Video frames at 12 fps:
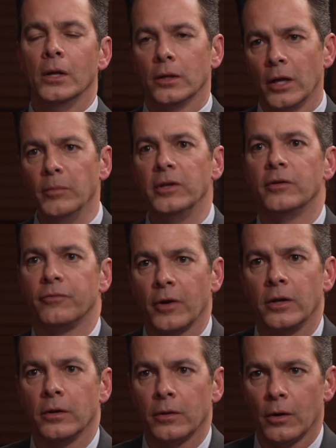Let me
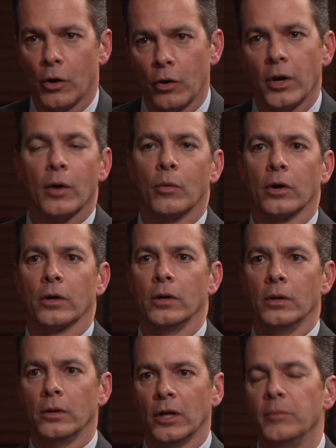defend our network. let
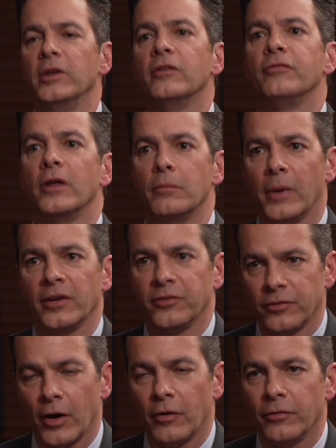say? me defend
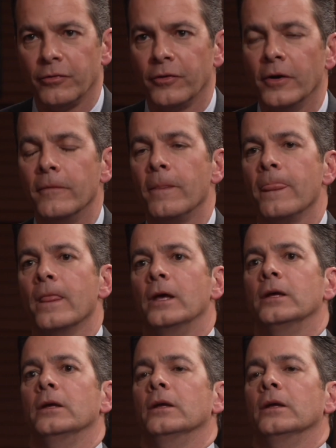myself. What did he say?